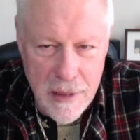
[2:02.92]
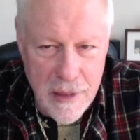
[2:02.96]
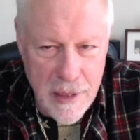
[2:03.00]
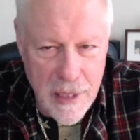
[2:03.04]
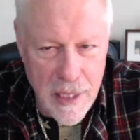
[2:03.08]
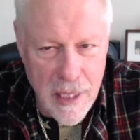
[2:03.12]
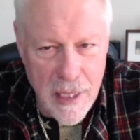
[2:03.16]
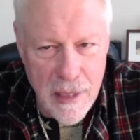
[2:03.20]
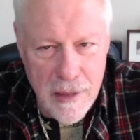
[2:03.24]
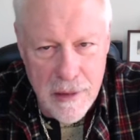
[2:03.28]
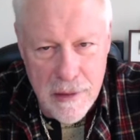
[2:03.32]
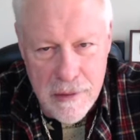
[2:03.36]
the
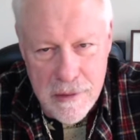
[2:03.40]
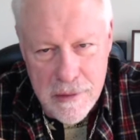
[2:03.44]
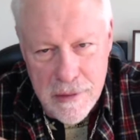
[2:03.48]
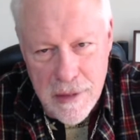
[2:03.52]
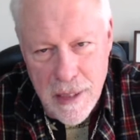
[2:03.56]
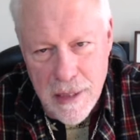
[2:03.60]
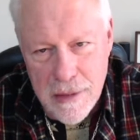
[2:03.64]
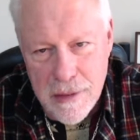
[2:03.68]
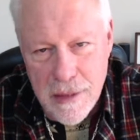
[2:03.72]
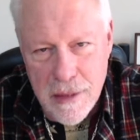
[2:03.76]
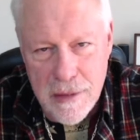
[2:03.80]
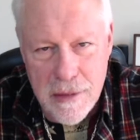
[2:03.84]
end is
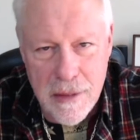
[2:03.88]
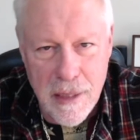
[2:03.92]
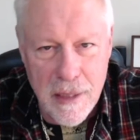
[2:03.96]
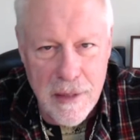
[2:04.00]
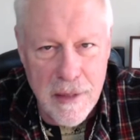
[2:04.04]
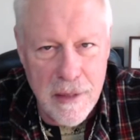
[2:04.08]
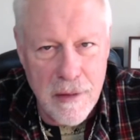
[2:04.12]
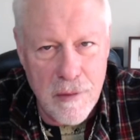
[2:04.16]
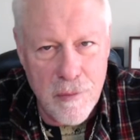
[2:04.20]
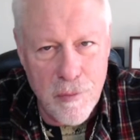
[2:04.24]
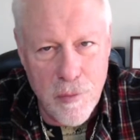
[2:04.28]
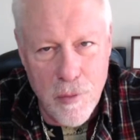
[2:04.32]

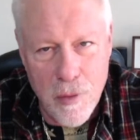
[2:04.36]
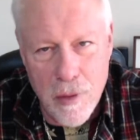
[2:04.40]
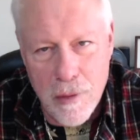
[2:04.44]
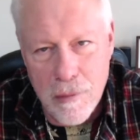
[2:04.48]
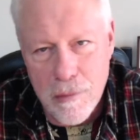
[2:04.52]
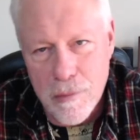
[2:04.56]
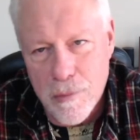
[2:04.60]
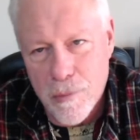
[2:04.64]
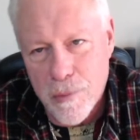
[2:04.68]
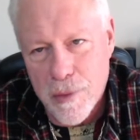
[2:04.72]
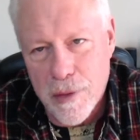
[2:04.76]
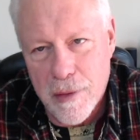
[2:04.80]
Therefore,
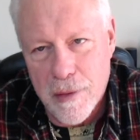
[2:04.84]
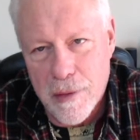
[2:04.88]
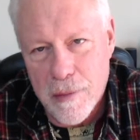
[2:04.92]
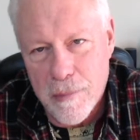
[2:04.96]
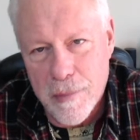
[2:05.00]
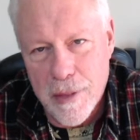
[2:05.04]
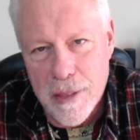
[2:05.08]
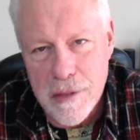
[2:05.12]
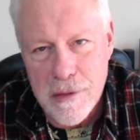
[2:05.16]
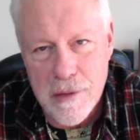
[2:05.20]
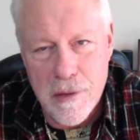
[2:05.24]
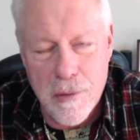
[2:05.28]
we are the
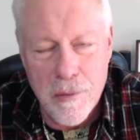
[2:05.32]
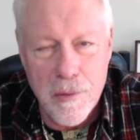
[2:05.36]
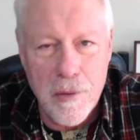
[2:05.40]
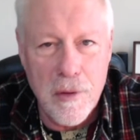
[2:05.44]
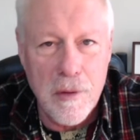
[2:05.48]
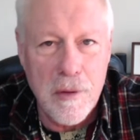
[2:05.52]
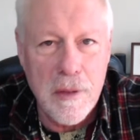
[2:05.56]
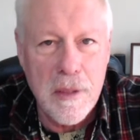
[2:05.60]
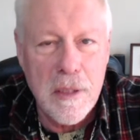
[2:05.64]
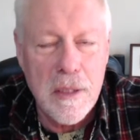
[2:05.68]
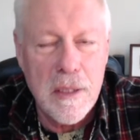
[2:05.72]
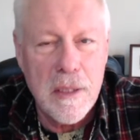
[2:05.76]
best in the
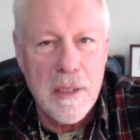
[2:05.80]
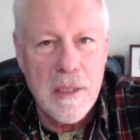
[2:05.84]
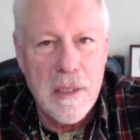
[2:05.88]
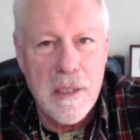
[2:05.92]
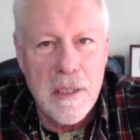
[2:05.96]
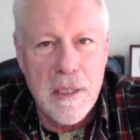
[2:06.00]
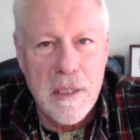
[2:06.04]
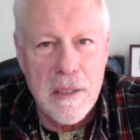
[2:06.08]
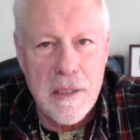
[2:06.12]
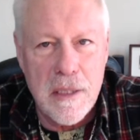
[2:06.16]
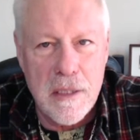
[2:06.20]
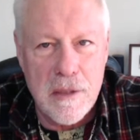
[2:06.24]
world. It
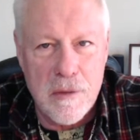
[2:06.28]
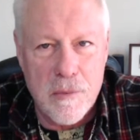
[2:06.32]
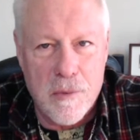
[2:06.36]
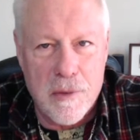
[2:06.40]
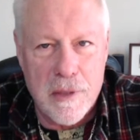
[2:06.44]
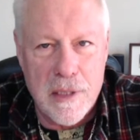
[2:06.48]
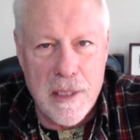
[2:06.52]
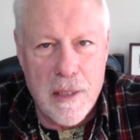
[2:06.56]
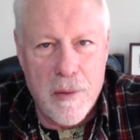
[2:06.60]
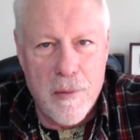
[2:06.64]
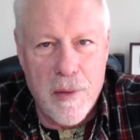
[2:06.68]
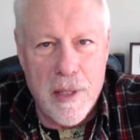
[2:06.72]
doesn't work
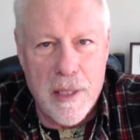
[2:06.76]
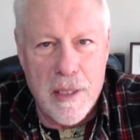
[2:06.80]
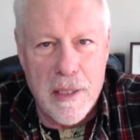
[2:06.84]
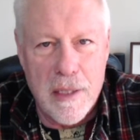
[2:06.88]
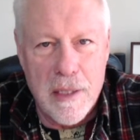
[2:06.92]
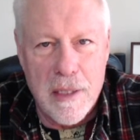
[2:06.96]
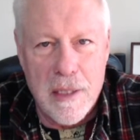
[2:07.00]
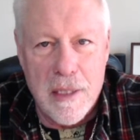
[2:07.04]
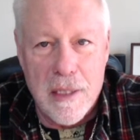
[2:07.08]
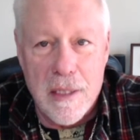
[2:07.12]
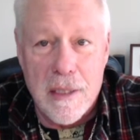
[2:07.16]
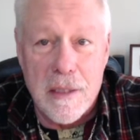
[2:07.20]
that way.
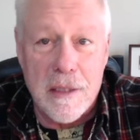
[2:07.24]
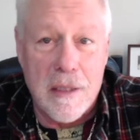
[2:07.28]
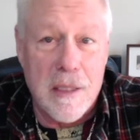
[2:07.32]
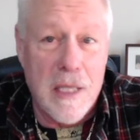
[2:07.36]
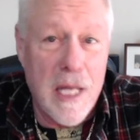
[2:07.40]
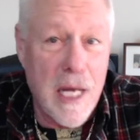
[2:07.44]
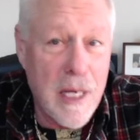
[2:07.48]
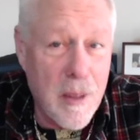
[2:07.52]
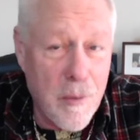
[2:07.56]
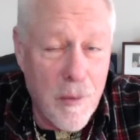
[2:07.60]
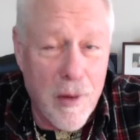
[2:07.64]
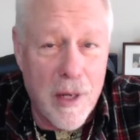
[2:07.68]

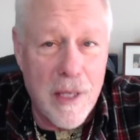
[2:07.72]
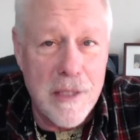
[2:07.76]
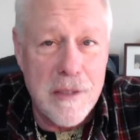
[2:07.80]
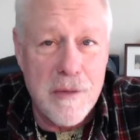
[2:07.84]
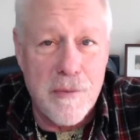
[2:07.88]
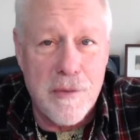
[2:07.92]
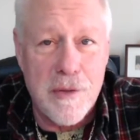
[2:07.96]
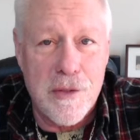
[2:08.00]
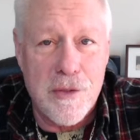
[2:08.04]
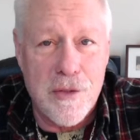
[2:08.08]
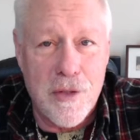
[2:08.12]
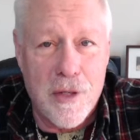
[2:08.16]
Likewise, if
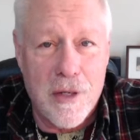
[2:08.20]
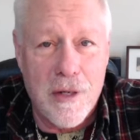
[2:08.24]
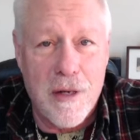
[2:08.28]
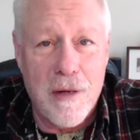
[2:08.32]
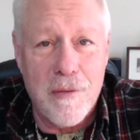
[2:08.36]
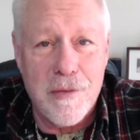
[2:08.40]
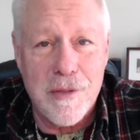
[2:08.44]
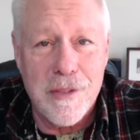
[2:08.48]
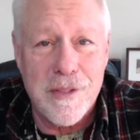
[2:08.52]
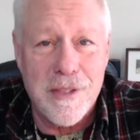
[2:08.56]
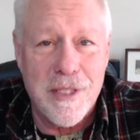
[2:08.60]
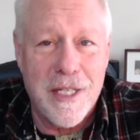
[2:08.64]
you start off
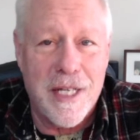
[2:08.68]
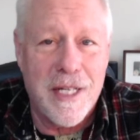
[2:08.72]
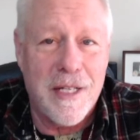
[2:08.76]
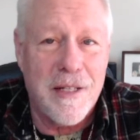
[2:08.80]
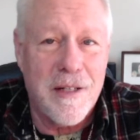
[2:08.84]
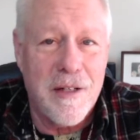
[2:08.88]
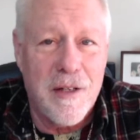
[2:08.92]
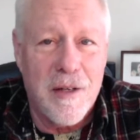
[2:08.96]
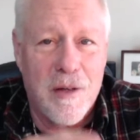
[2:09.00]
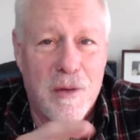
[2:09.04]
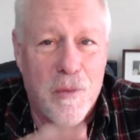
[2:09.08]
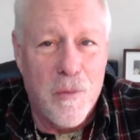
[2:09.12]
and say
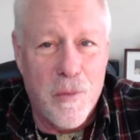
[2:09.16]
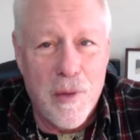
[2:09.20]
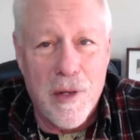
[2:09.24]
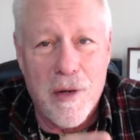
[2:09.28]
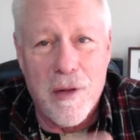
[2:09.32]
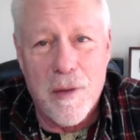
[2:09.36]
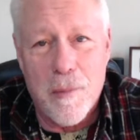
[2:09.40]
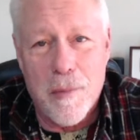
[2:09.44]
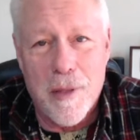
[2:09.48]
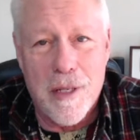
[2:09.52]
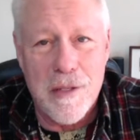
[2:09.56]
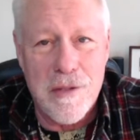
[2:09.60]
we are the
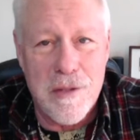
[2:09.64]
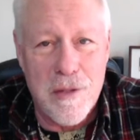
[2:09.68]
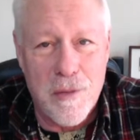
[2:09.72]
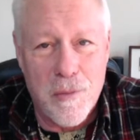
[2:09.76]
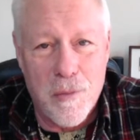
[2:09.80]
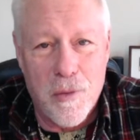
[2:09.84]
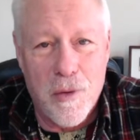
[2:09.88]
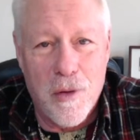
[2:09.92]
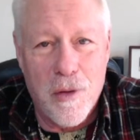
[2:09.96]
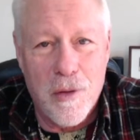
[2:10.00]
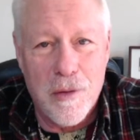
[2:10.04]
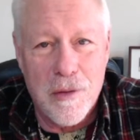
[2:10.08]
best in the
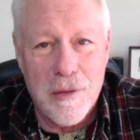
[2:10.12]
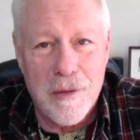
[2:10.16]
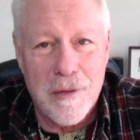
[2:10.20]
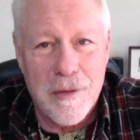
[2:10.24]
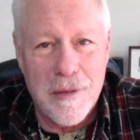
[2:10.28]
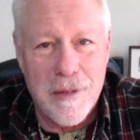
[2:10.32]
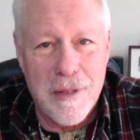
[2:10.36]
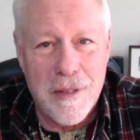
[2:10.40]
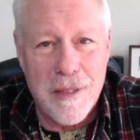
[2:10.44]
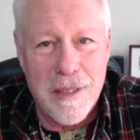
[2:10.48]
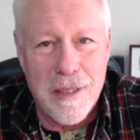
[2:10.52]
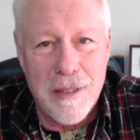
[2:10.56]
world,
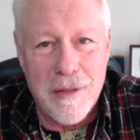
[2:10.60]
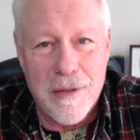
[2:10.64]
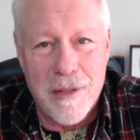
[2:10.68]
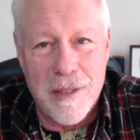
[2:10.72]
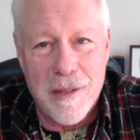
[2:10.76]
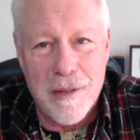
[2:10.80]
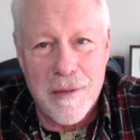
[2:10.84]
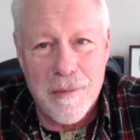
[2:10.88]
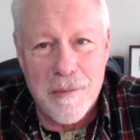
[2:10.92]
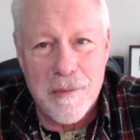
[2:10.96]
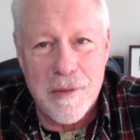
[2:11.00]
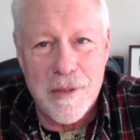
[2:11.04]
they're
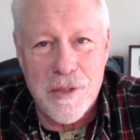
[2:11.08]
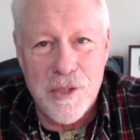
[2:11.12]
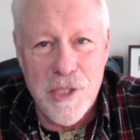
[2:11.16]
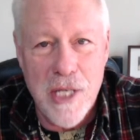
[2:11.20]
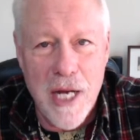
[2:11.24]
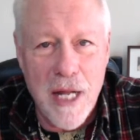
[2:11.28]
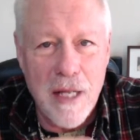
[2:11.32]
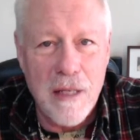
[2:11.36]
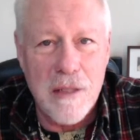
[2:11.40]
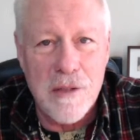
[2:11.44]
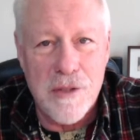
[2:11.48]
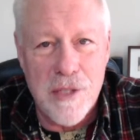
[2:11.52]
going to
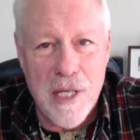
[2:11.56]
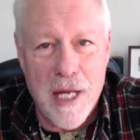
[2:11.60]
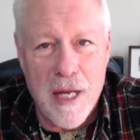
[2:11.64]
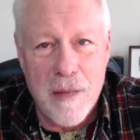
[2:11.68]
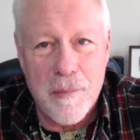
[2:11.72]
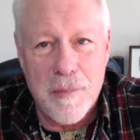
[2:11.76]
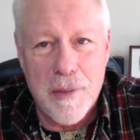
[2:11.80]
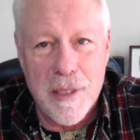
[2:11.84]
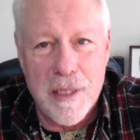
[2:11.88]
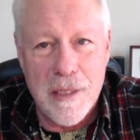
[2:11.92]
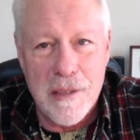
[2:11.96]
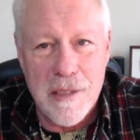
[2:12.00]
challenge that,
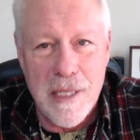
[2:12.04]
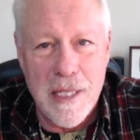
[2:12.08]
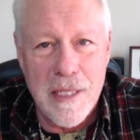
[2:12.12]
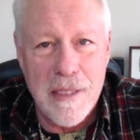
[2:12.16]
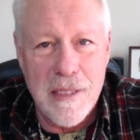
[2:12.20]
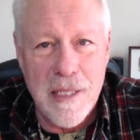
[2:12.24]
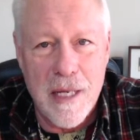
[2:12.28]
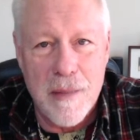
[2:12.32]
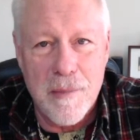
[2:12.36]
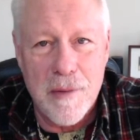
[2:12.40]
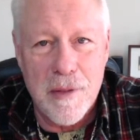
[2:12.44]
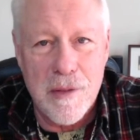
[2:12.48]
because
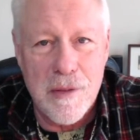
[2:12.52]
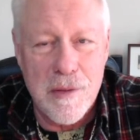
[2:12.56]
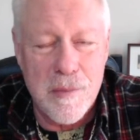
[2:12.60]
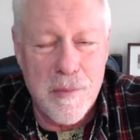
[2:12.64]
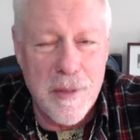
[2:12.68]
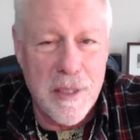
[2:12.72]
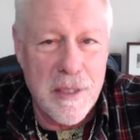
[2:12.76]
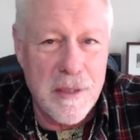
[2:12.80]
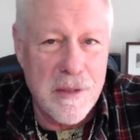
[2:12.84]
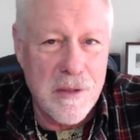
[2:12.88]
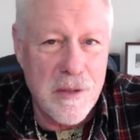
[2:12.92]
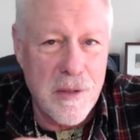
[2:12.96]
anytime you're
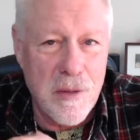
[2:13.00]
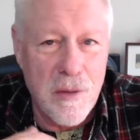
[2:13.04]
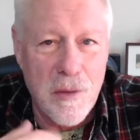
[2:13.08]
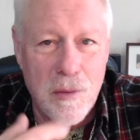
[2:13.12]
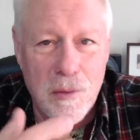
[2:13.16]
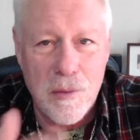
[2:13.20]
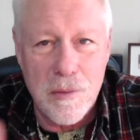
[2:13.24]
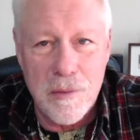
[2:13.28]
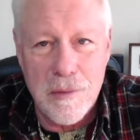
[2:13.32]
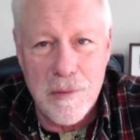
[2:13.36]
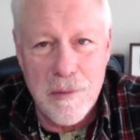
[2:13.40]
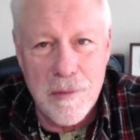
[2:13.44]
being
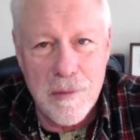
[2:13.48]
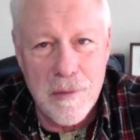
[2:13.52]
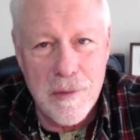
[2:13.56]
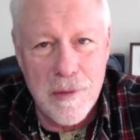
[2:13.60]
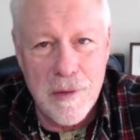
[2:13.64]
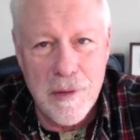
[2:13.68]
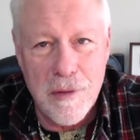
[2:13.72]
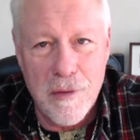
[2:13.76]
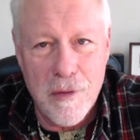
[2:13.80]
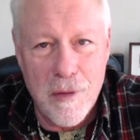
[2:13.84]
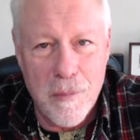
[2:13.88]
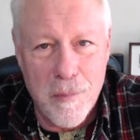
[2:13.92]
told
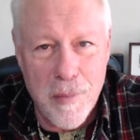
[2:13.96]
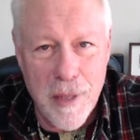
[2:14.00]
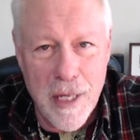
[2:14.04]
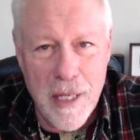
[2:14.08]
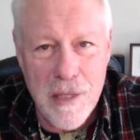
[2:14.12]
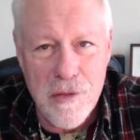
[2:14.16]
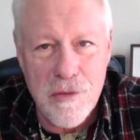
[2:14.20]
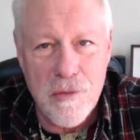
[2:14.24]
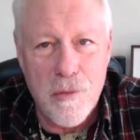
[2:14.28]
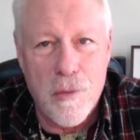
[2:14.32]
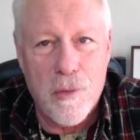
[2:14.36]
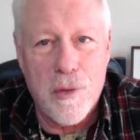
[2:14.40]
you're the
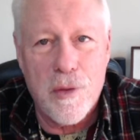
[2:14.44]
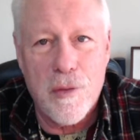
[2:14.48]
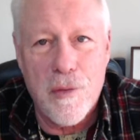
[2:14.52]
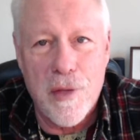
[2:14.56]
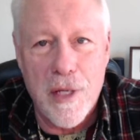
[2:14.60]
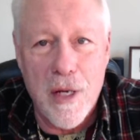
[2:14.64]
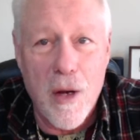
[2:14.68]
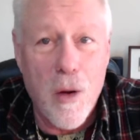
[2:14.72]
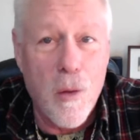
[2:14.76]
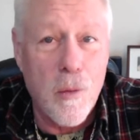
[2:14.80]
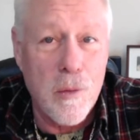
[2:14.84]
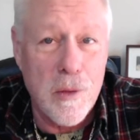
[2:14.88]
best or you're the
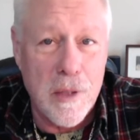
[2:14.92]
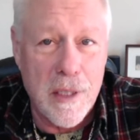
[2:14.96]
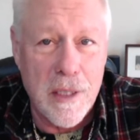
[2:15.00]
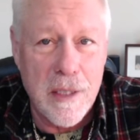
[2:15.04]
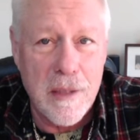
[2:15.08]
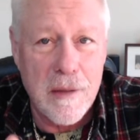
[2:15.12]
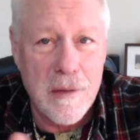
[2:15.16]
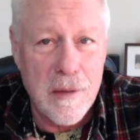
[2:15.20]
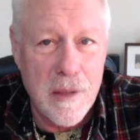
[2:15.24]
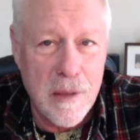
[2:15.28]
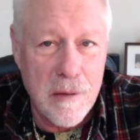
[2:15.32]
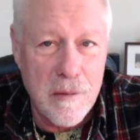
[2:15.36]
only,
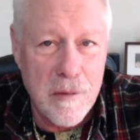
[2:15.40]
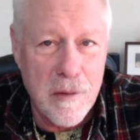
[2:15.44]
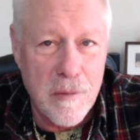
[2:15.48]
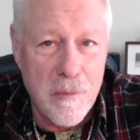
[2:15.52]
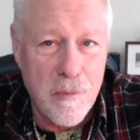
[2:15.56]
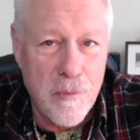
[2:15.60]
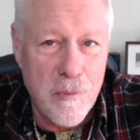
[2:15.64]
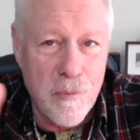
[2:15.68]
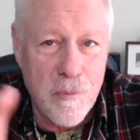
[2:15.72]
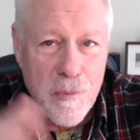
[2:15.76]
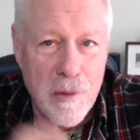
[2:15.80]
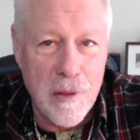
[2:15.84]

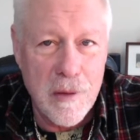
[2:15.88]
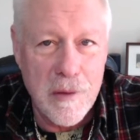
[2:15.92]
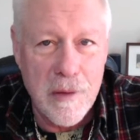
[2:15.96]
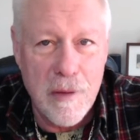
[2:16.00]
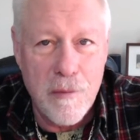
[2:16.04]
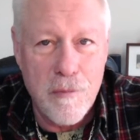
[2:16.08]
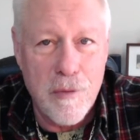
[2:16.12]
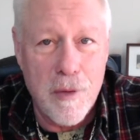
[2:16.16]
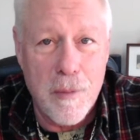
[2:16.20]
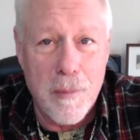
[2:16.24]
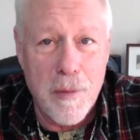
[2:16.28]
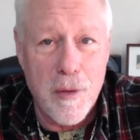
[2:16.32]
a
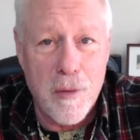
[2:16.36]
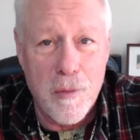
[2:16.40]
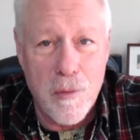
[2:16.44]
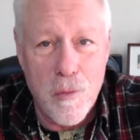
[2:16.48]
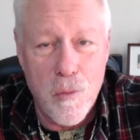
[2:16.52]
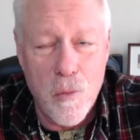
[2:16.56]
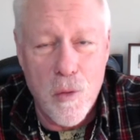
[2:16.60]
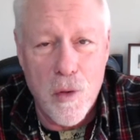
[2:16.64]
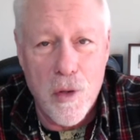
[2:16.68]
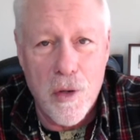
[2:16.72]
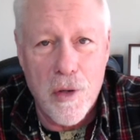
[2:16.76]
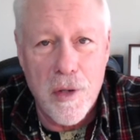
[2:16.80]
verboten
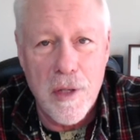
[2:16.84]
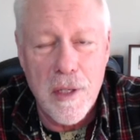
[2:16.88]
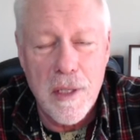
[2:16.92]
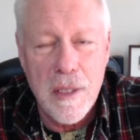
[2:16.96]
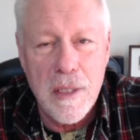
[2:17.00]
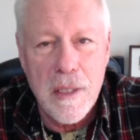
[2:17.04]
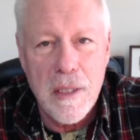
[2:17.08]
word,